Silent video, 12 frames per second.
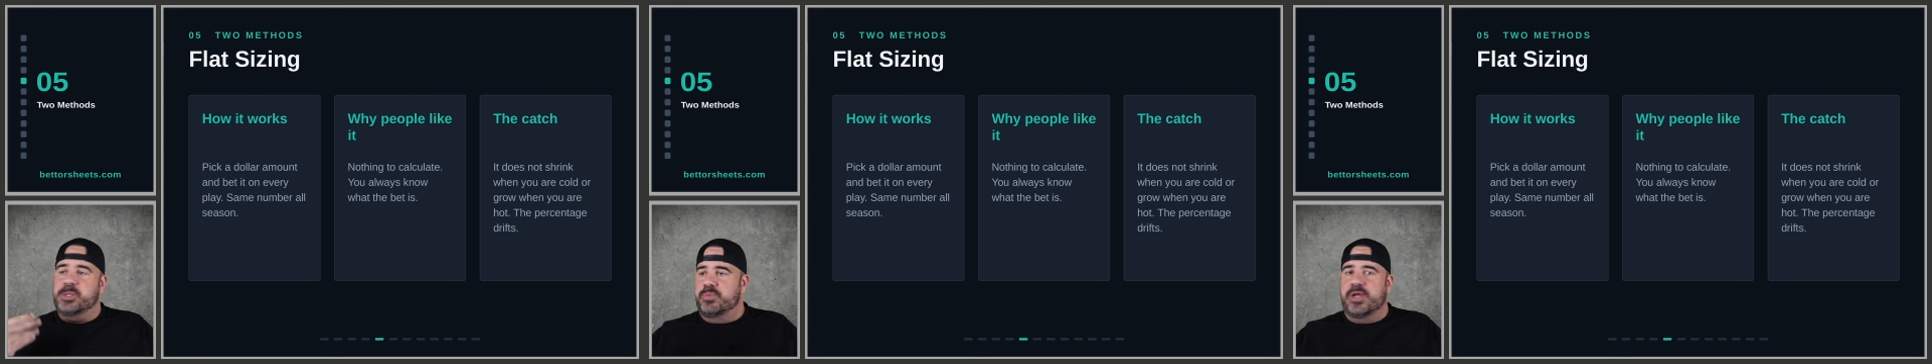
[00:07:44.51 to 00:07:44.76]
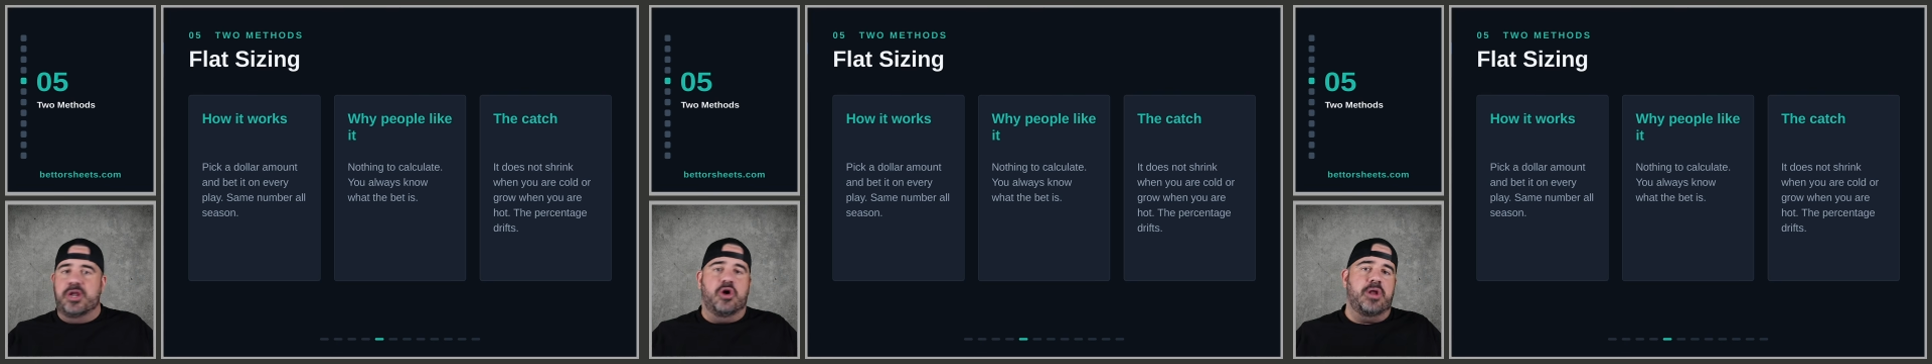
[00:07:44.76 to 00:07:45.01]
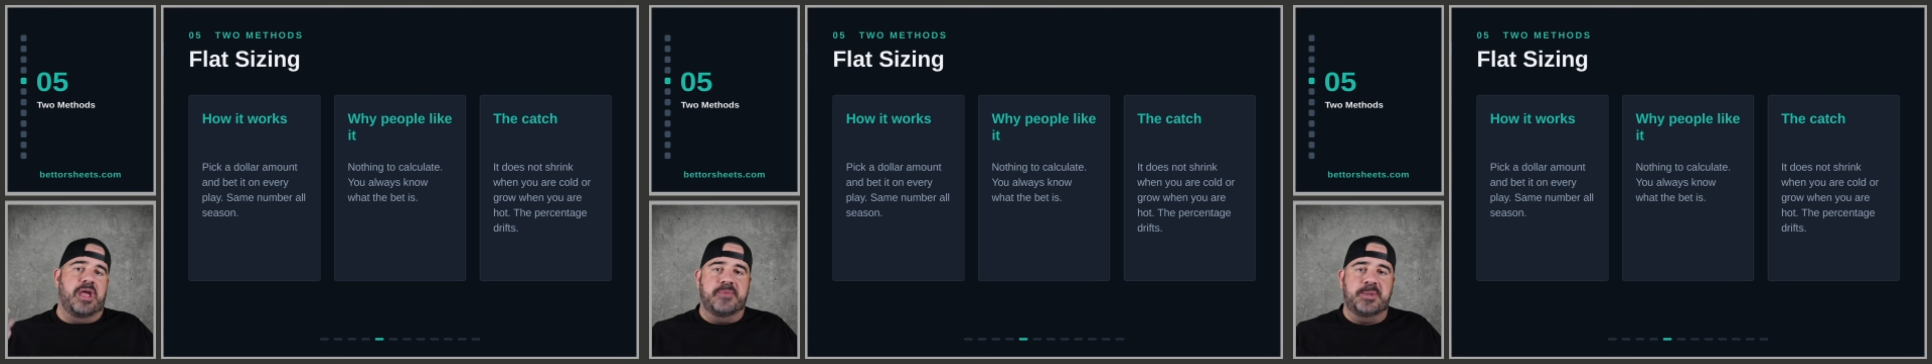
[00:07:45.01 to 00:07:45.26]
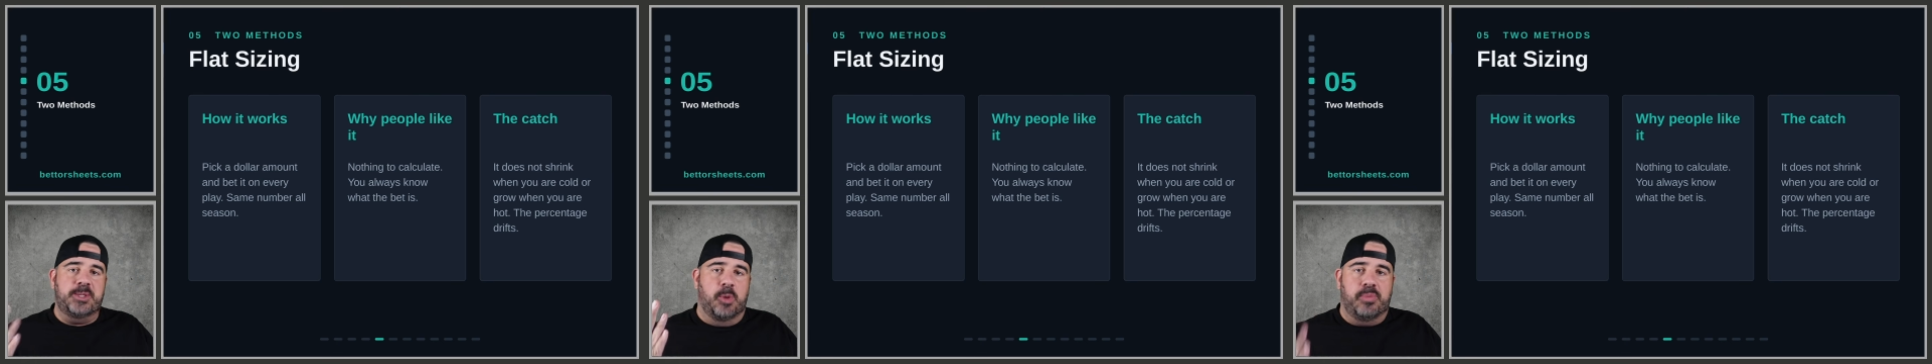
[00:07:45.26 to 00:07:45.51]
you put it on
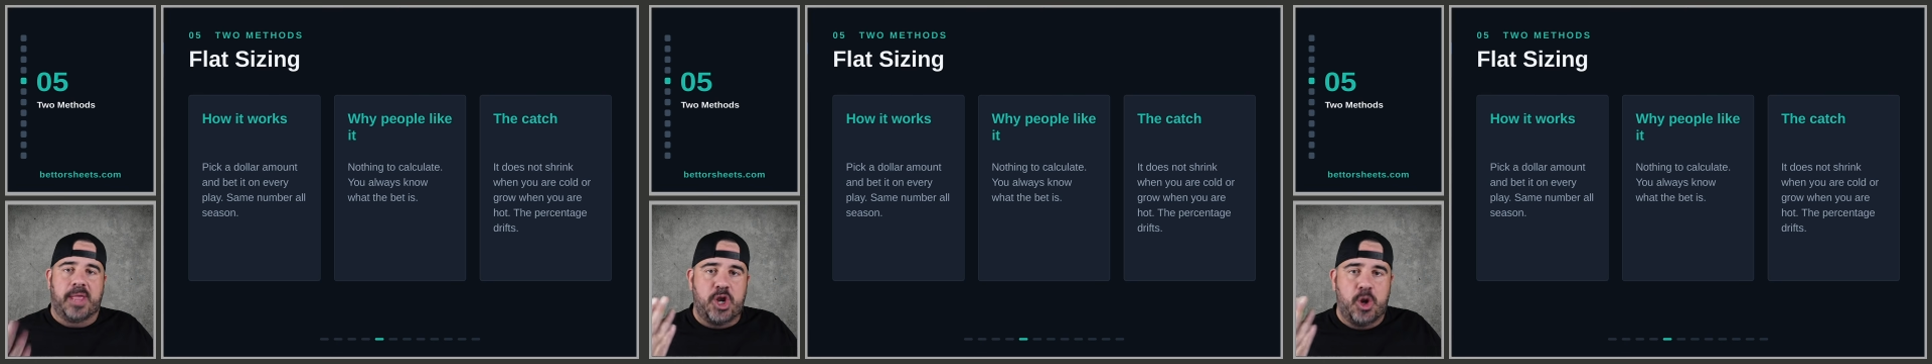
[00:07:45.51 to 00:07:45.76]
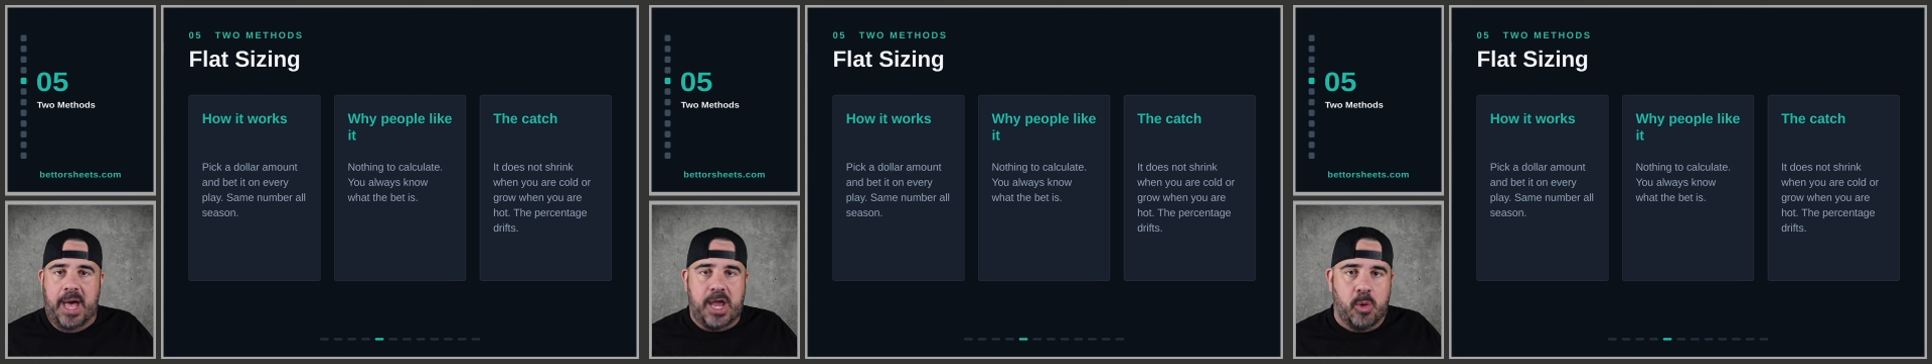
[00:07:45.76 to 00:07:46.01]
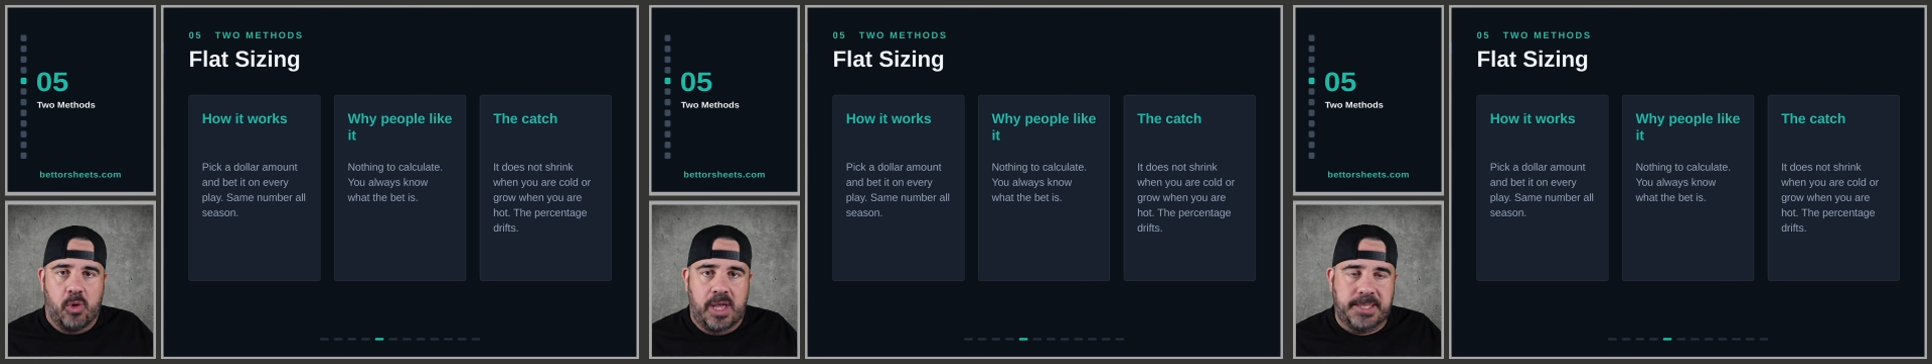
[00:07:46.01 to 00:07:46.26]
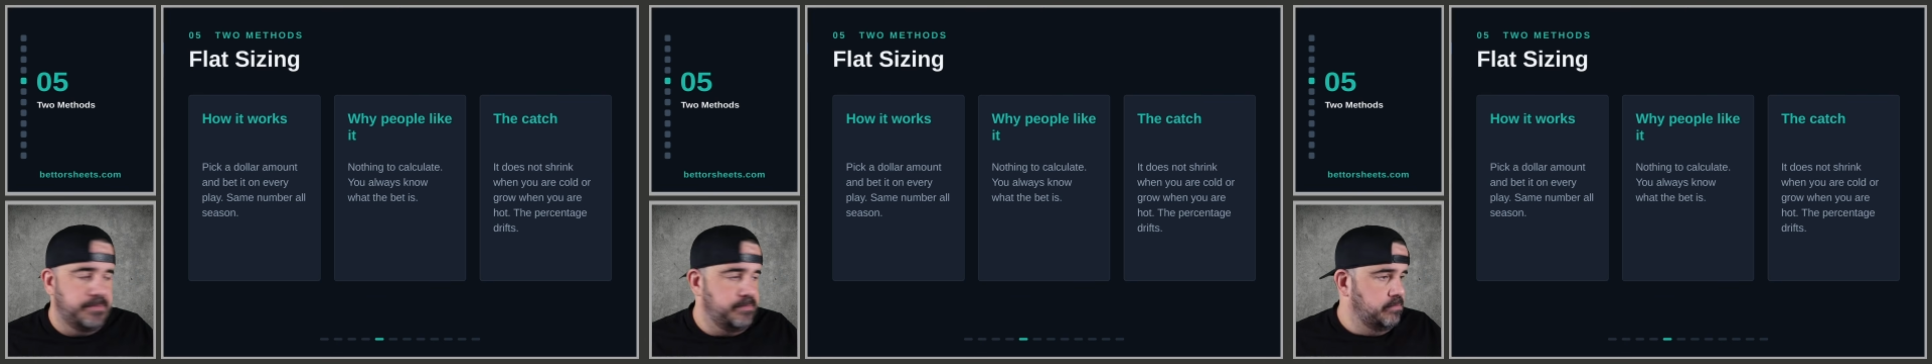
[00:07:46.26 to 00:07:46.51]
every single play, no matter what.